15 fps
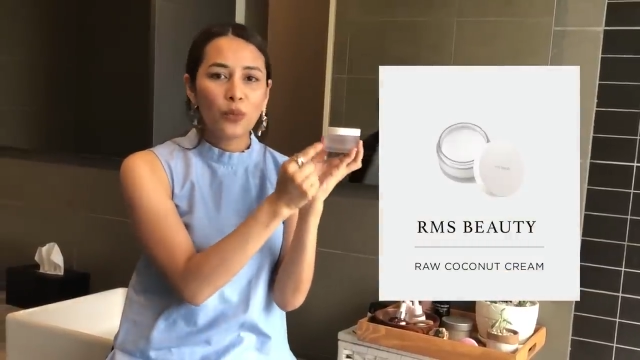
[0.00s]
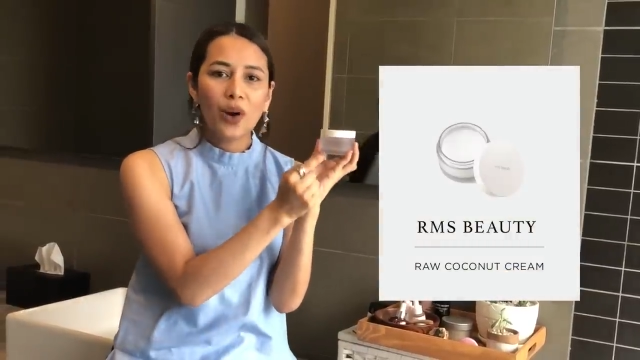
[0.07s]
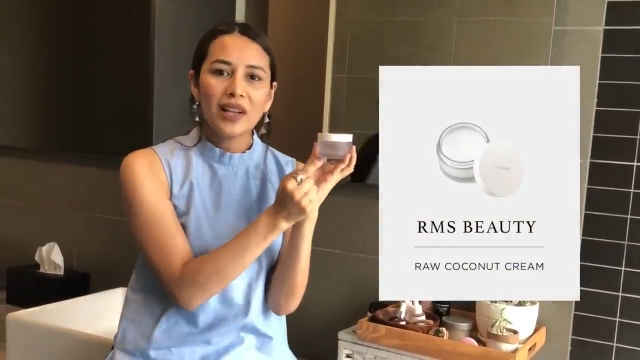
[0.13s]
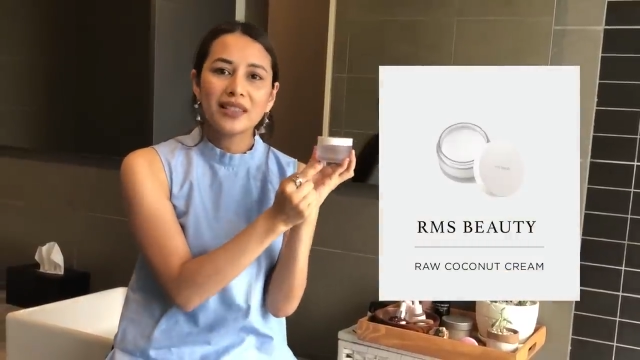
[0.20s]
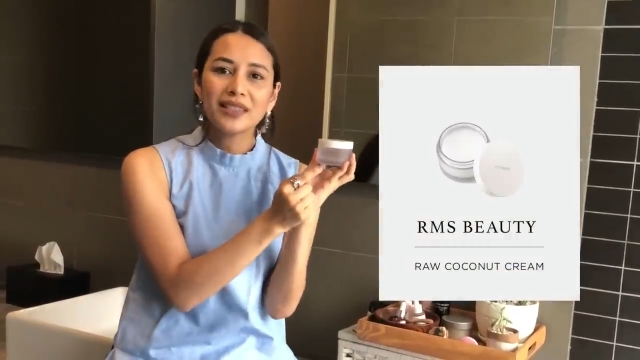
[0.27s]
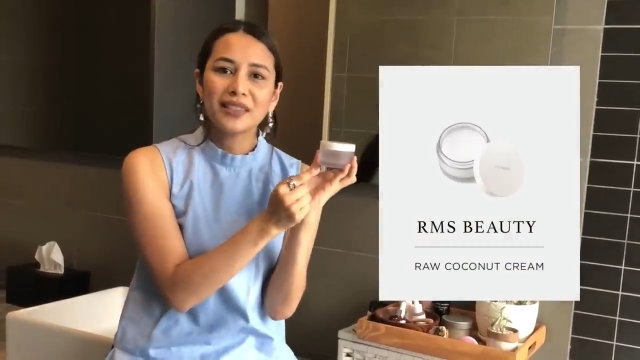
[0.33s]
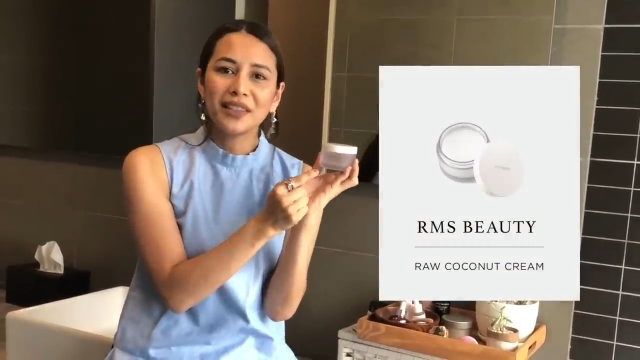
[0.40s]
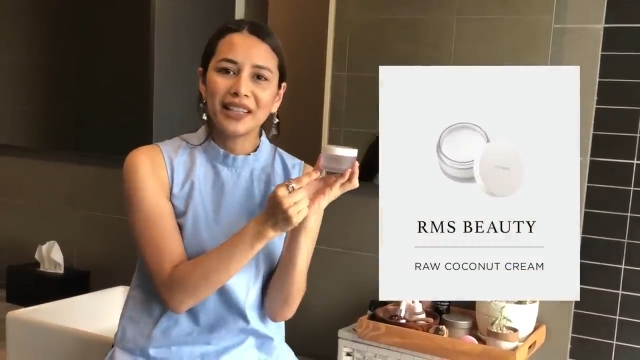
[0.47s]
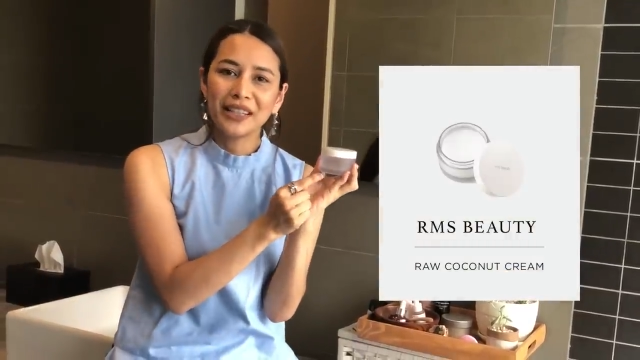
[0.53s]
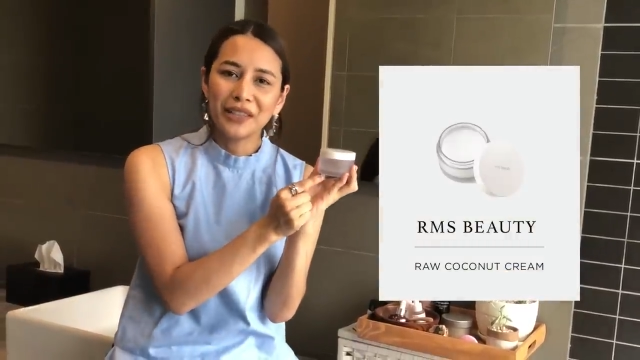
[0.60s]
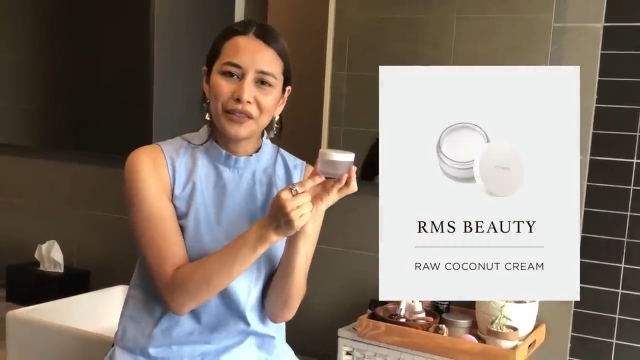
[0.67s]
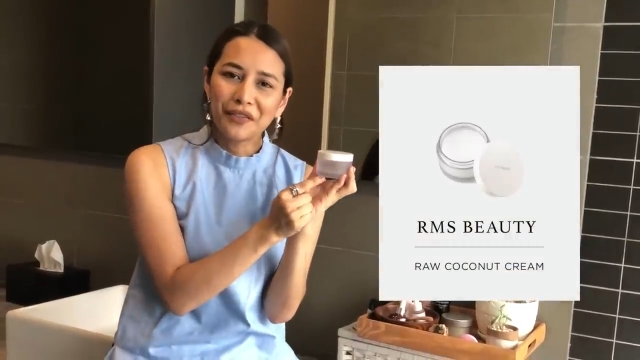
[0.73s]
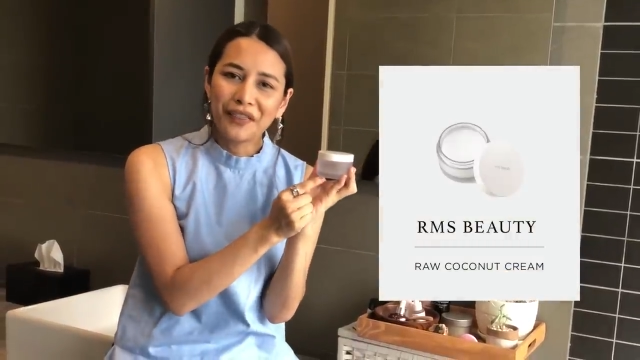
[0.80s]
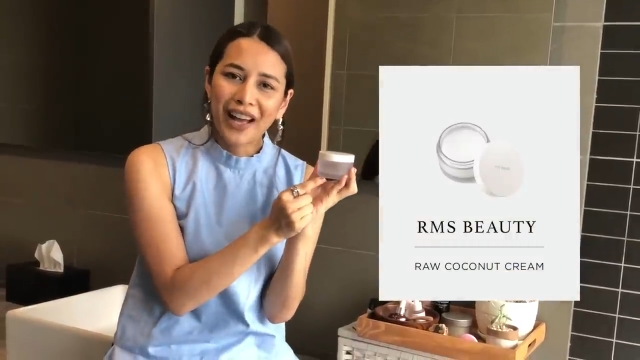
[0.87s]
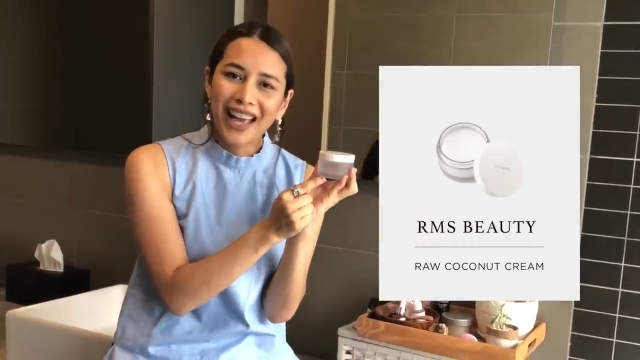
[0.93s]
was
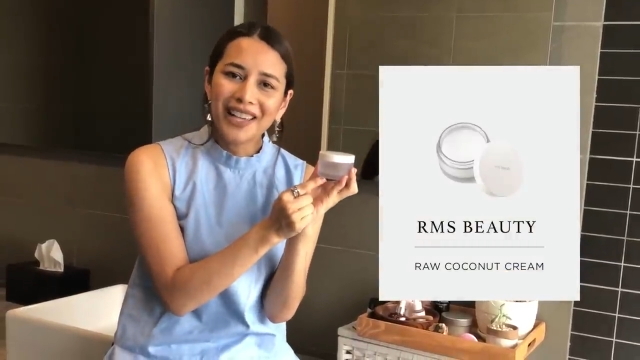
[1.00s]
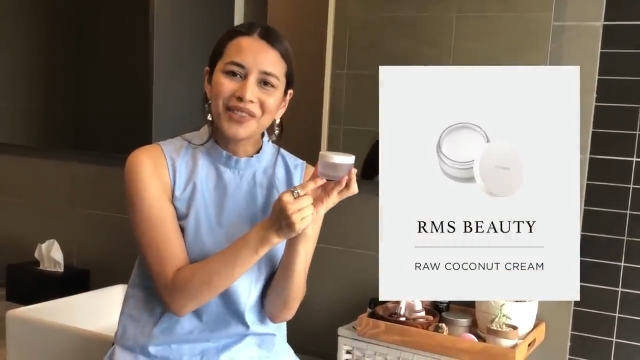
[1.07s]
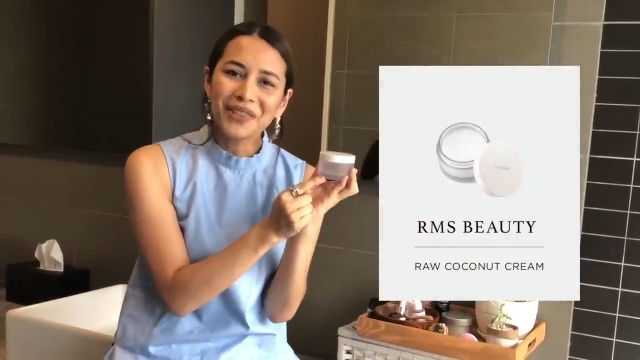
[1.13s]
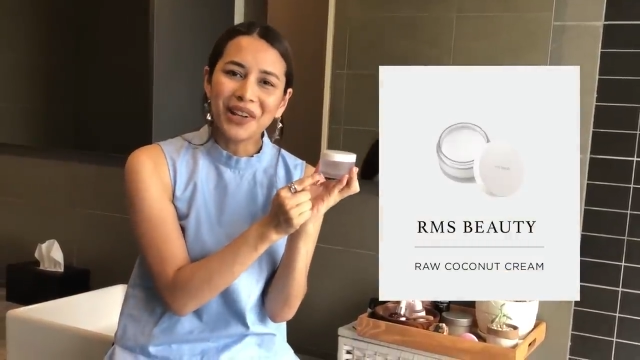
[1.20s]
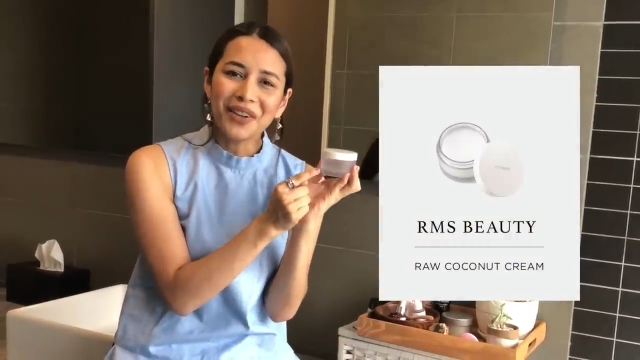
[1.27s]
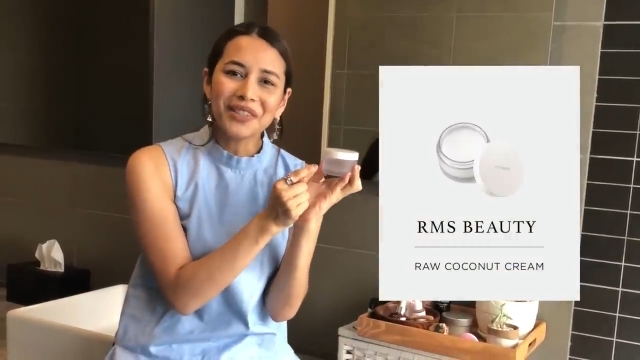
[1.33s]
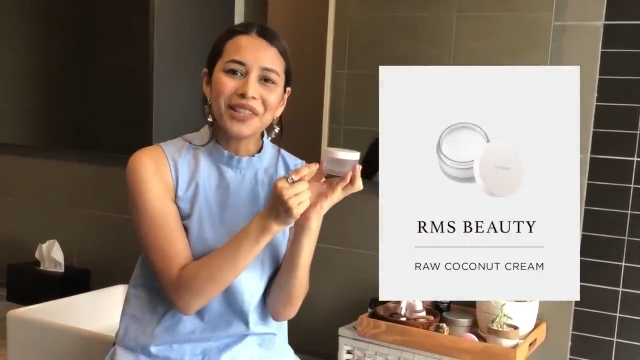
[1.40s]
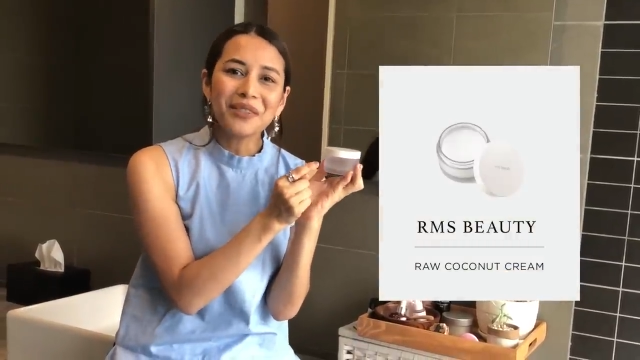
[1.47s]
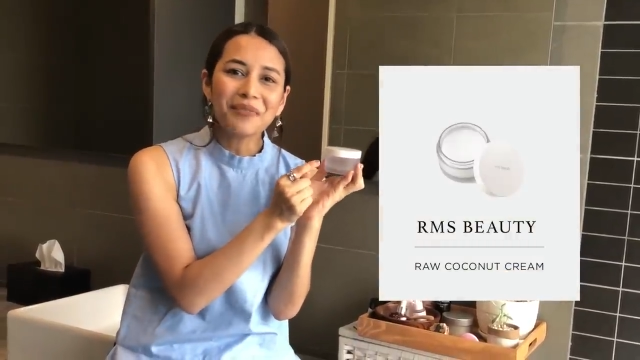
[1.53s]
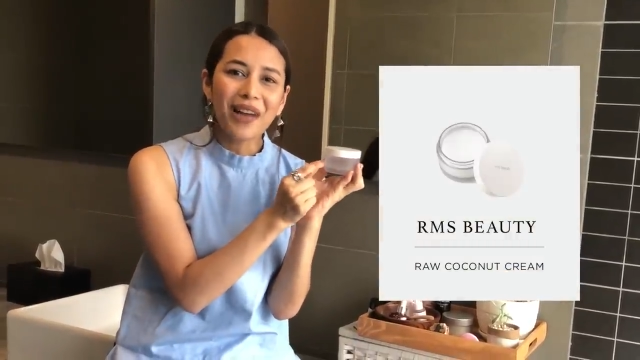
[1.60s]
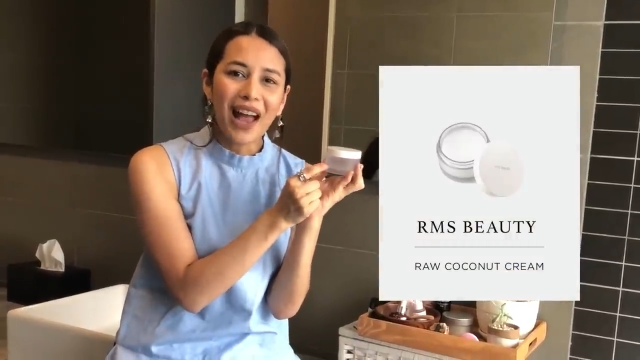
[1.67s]
solidified. When I was in